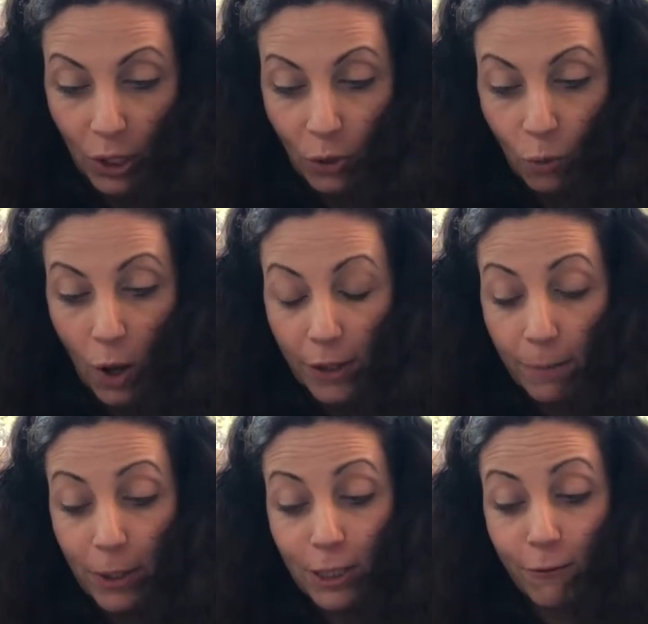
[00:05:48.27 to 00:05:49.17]
while the
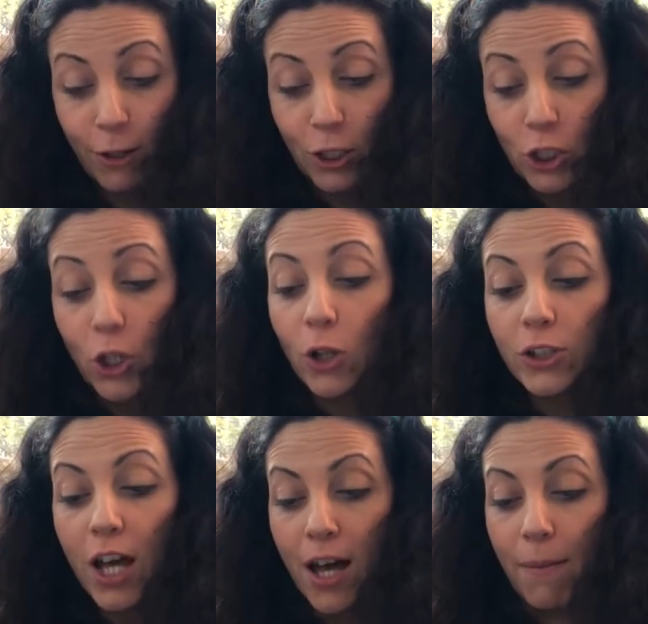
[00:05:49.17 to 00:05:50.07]
butterfly shot
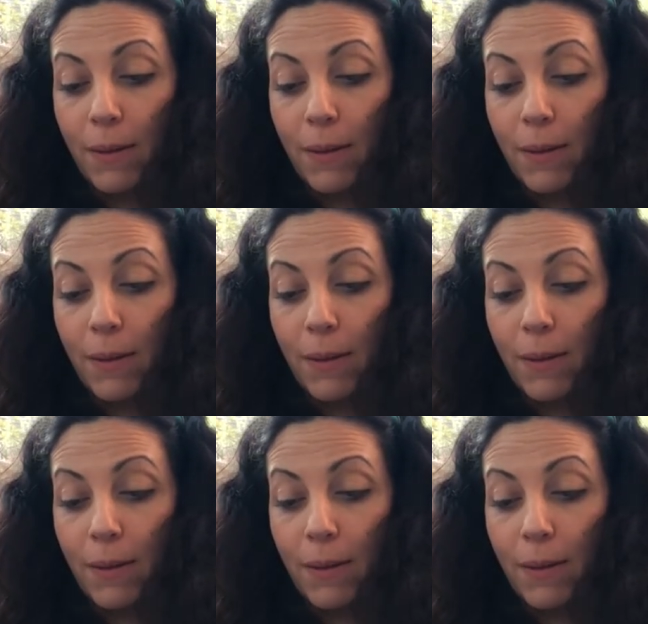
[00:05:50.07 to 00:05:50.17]
up